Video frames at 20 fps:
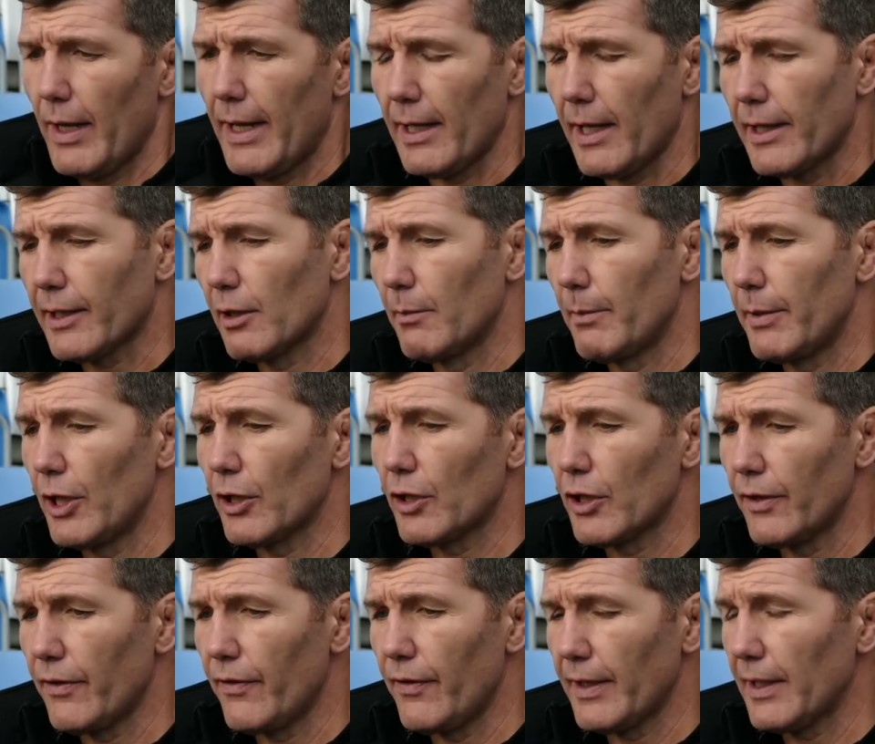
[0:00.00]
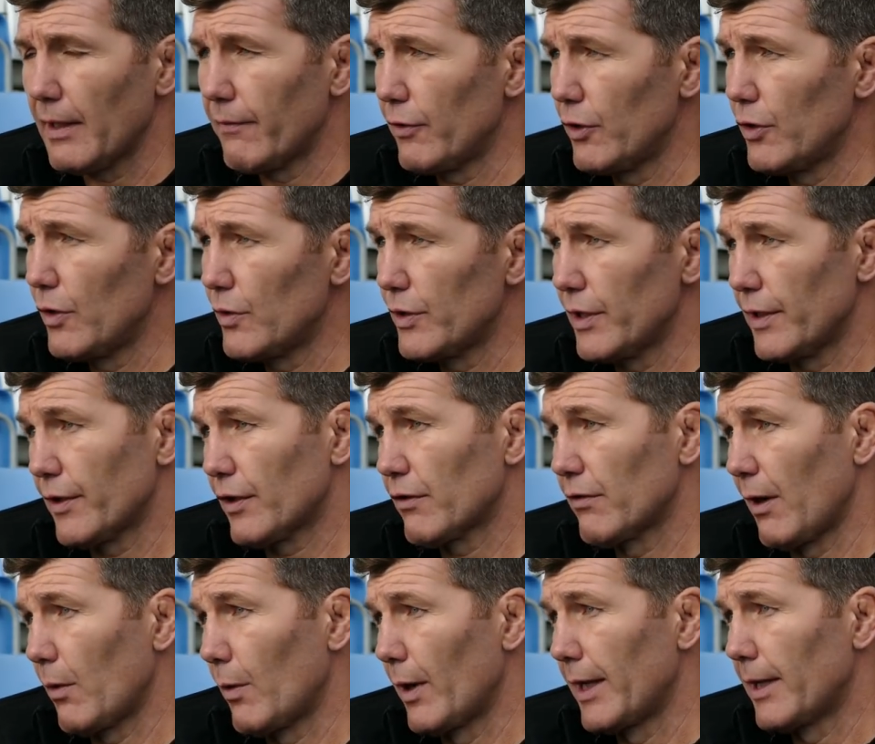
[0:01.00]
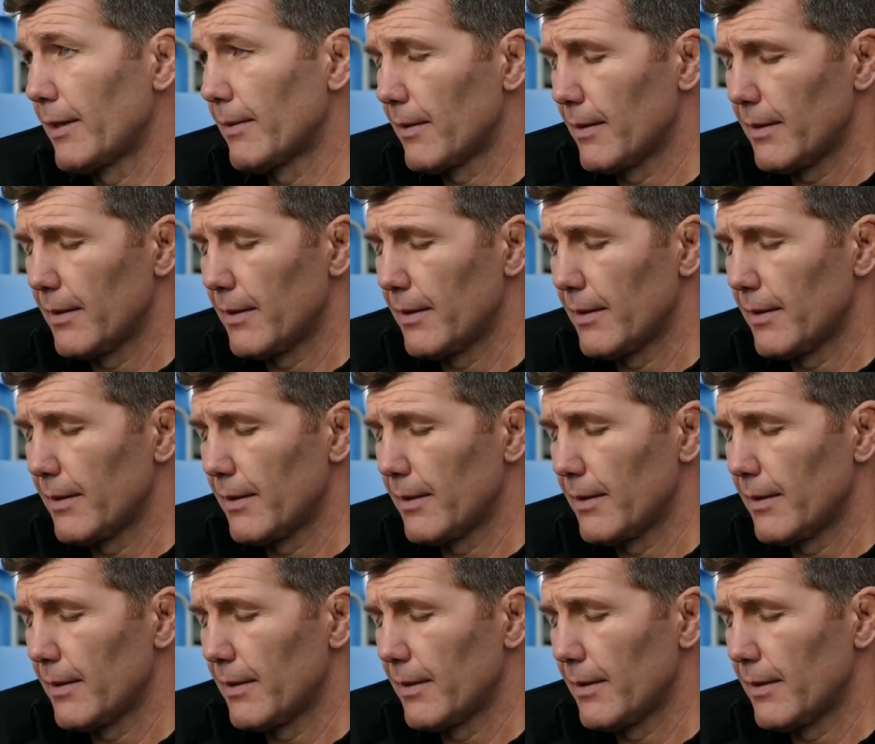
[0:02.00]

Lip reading: It can be a good thing if you use it in the correct way.